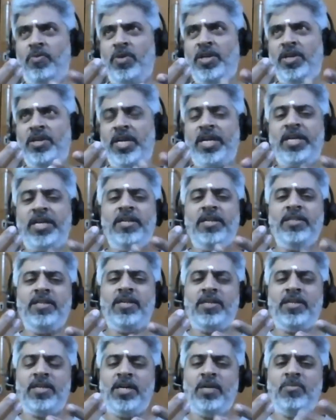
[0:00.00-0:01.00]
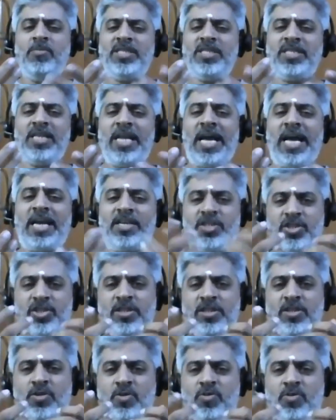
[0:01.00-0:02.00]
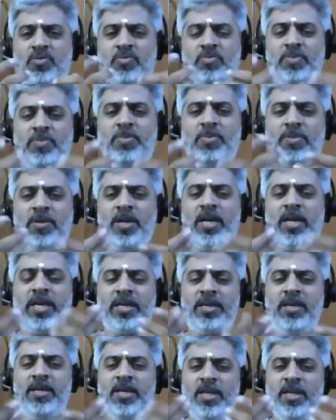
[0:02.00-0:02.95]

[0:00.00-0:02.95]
take it in the term as an action. You know, people like,